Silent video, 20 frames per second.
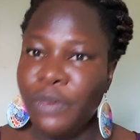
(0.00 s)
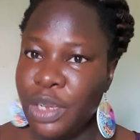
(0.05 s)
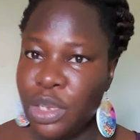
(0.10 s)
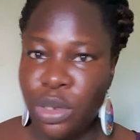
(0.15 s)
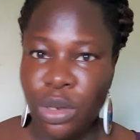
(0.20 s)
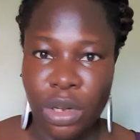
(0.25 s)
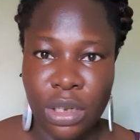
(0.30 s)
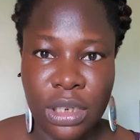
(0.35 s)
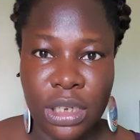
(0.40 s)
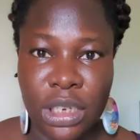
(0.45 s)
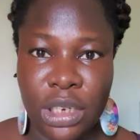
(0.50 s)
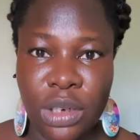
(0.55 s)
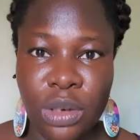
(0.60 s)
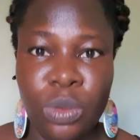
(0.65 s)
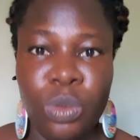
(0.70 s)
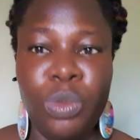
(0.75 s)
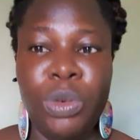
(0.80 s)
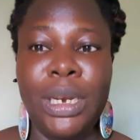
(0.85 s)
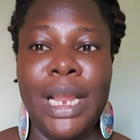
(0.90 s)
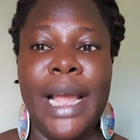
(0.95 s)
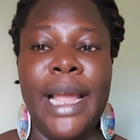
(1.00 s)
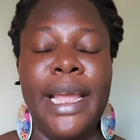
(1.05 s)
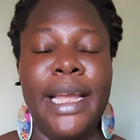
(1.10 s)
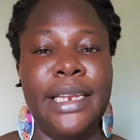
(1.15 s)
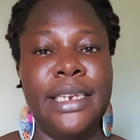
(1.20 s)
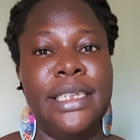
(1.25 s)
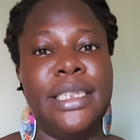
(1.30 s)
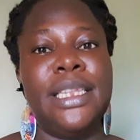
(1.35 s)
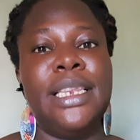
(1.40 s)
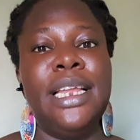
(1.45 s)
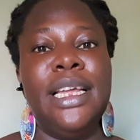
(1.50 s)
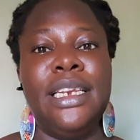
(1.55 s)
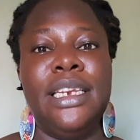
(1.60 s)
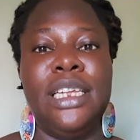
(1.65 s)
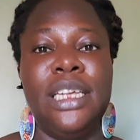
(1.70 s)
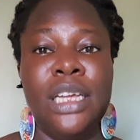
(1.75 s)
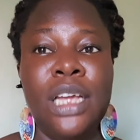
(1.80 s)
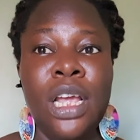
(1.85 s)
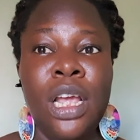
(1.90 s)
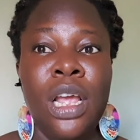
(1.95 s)
a sudden we now heard this
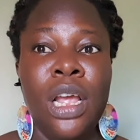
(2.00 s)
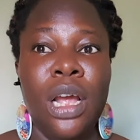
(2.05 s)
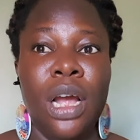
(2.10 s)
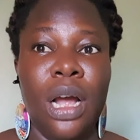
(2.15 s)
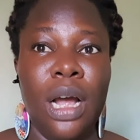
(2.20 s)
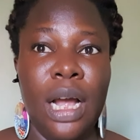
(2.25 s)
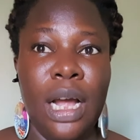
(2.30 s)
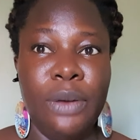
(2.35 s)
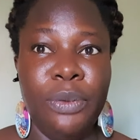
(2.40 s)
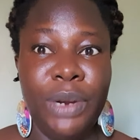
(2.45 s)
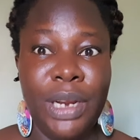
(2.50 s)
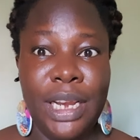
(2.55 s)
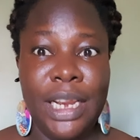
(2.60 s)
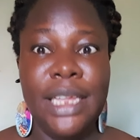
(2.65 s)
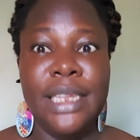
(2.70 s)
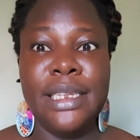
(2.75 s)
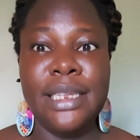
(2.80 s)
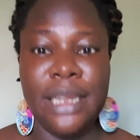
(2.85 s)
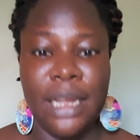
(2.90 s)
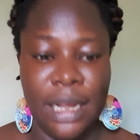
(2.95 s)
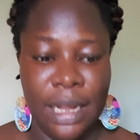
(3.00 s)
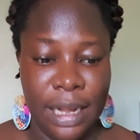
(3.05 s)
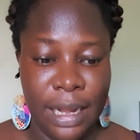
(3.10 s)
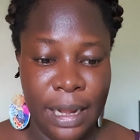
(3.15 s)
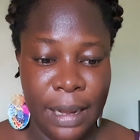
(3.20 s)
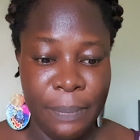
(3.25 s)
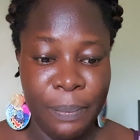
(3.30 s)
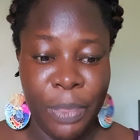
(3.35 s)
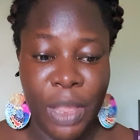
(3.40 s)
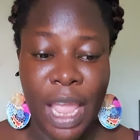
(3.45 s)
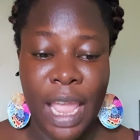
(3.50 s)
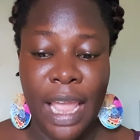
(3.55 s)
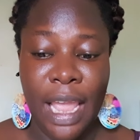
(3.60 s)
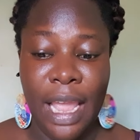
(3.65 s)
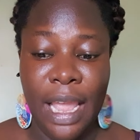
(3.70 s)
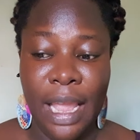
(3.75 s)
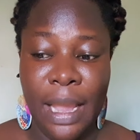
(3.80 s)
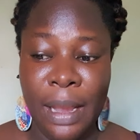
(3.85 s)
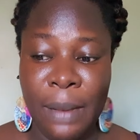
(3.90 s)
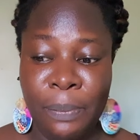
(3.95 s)
lady release a
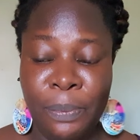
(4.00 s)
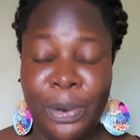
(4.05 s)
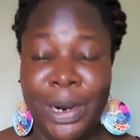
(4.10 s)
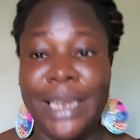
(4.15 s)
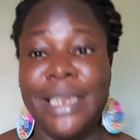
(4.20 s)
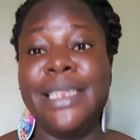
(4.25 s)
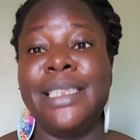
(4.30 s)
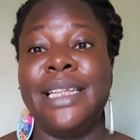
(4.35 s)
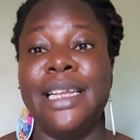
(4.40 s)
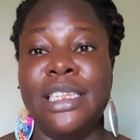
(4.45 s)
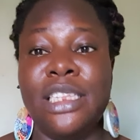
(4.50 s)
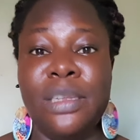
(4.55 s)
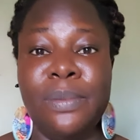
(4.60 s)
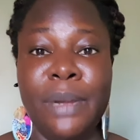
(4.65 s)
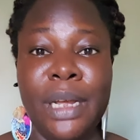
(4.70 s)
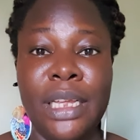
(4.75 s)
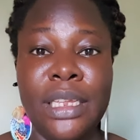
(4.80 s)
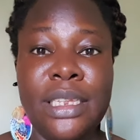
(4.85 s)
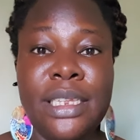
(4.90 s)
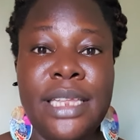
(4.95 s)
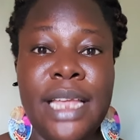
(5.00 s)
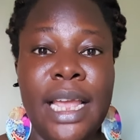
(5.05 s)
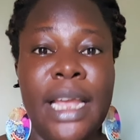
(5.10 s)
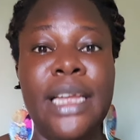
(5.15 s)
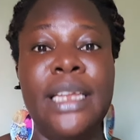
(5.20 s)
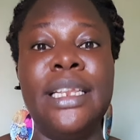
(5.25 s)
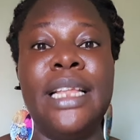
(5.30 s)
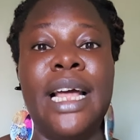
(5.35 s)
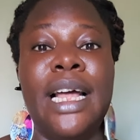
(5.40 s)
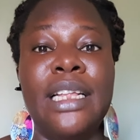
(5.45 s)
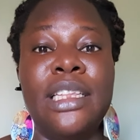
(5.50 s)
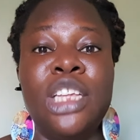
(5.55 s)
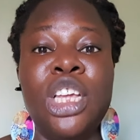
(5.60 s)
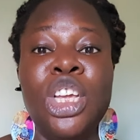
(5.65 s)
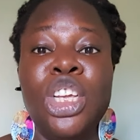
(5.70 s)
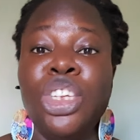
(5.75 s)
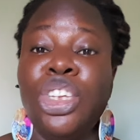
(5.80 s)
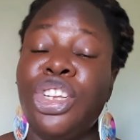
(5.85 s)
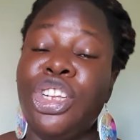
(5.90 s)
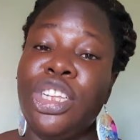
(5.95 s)
press statement saying that
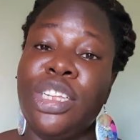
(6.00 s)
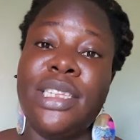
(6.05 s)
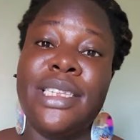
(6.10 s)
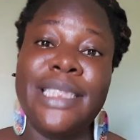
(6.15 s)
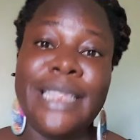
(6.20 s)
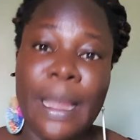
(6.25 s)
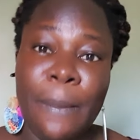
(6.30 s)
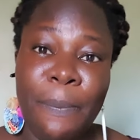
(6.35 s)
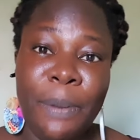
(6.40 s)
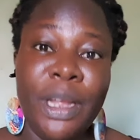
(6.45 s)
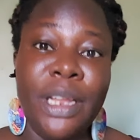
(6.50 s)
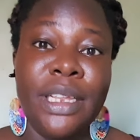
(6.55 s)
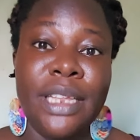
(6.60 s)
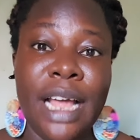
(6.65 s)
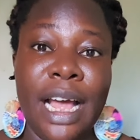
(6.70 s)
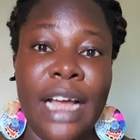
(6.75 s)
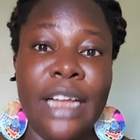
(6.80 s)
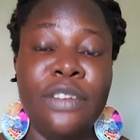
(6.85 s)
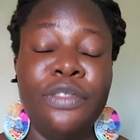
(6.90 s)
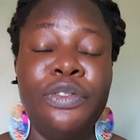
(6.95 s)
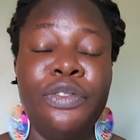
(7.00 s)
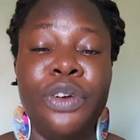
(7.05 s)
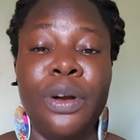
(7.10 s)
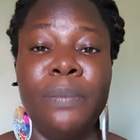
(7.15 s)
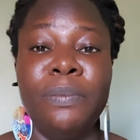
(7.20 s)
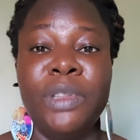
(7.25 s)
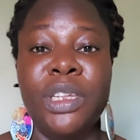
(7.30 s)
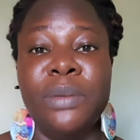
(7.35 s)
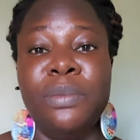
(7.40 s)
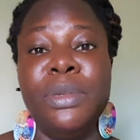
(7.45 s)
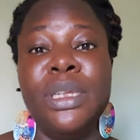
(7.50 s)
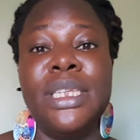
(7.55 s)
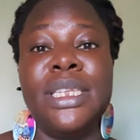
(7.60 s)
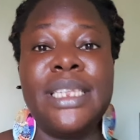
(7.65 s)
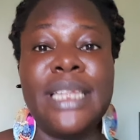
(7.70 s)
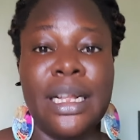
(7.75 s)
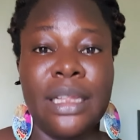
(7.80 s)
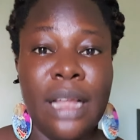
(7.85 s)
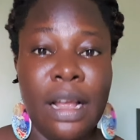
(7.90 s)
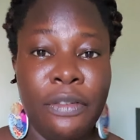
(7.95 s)
she's stepping down from the Miss
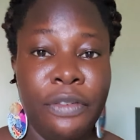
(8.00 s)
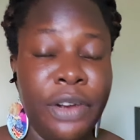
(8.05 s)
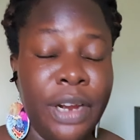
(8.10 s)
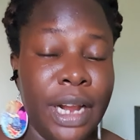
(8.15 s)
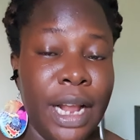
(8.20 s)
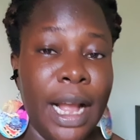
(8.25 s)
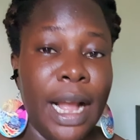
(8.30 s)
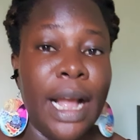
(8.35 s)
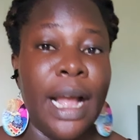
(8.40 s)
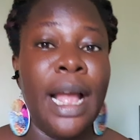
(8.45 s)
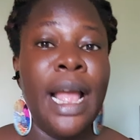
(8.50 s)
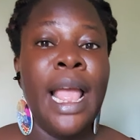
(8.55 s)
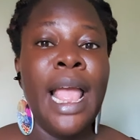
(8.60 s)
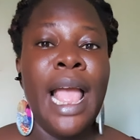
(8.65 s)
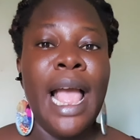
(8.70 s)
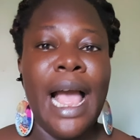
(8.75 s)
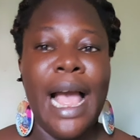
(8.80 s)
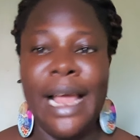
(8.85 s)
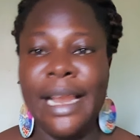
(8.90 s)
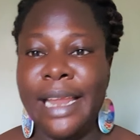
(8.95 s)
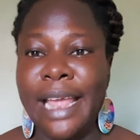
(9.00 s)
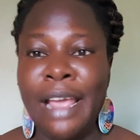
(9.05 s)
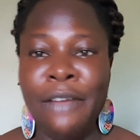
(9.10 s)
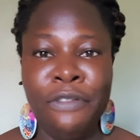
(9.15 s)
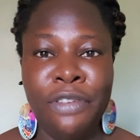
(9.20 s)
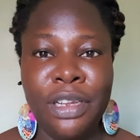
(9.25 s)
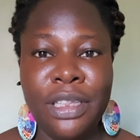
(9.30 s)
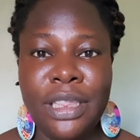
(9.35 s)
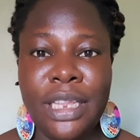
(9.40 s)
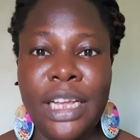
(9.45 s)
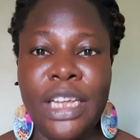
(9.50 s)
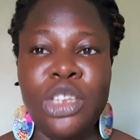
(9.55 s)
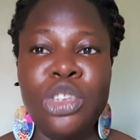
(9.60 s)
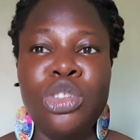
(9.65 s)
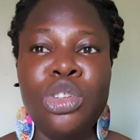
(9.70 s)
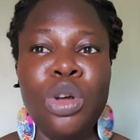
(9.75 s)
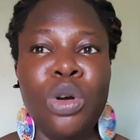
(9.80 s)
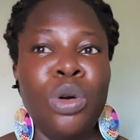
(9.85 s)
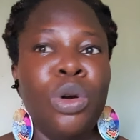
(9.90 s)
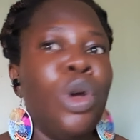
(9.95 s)
South Africa and everything.
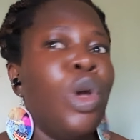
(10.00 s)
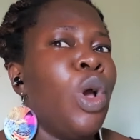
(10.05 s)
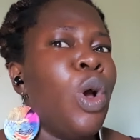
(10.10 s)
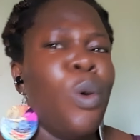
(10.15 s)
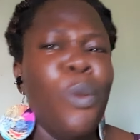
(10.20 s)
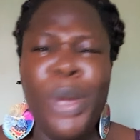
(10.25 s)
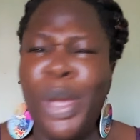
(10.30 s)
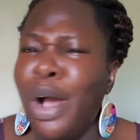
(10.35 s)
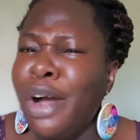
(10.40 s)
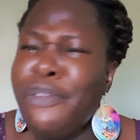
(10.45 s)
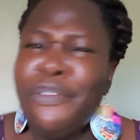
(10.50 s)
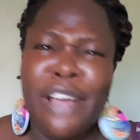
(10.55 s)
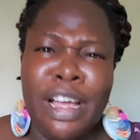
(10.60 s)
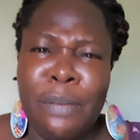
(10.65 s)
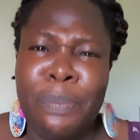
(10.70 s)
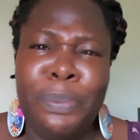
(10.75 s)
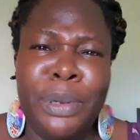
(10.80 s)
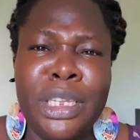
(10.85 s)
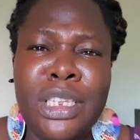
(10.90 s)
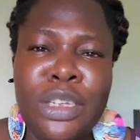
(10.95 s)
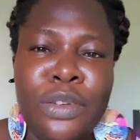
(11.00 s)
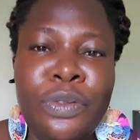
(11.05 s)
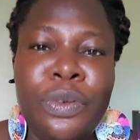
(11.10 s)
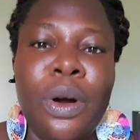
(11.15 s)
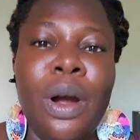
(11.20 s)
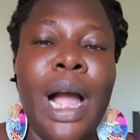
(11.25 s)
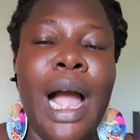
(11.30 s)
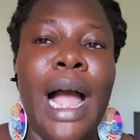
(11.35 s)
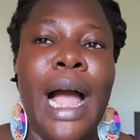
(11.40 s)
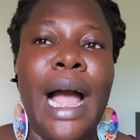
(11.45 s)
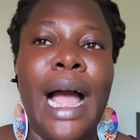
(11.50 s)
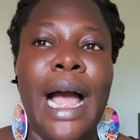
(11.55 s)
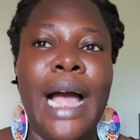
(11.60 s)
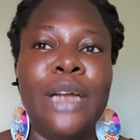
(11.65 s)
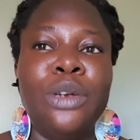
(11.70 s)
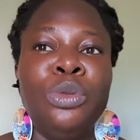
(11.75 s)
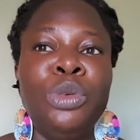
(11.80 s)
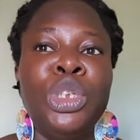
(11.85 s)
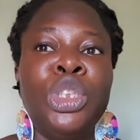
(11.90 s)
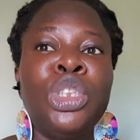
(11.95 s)
So we all felt pity for her
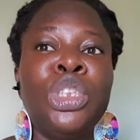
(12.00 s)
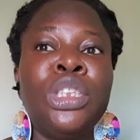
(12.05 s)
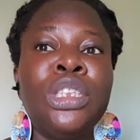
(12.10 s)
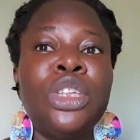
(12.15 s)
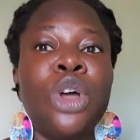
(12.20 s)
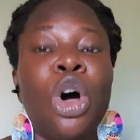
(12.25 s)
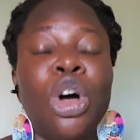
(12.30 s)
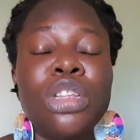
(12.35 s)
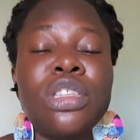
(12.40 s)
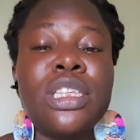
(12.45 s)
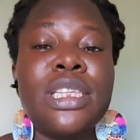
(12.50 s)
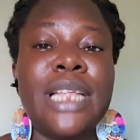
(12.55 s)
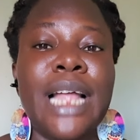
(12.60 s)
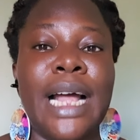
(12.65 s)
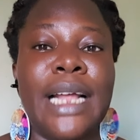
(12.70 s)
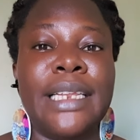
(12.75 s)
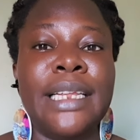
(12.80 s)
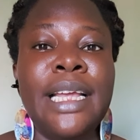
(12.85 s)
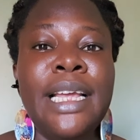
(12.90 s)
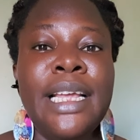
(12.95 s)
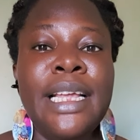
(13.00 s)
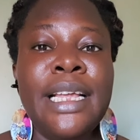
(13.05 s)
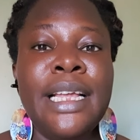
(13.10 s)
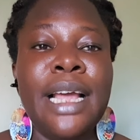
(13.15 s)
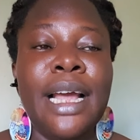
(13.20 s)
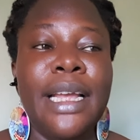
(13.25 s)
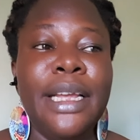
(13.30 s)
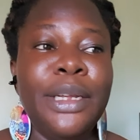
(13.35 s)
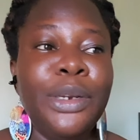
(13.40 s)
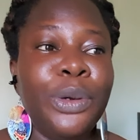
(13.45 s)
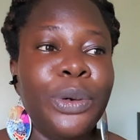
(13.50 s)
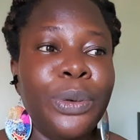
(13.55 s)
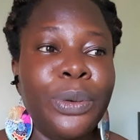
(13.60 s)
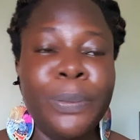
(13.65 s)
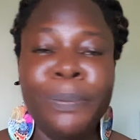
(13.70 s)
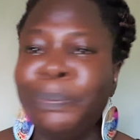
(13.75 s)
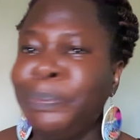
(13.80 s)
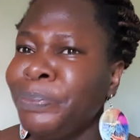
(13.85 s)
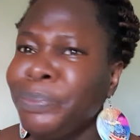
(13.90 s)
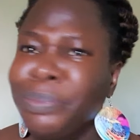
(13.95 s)
and we thought that, you know,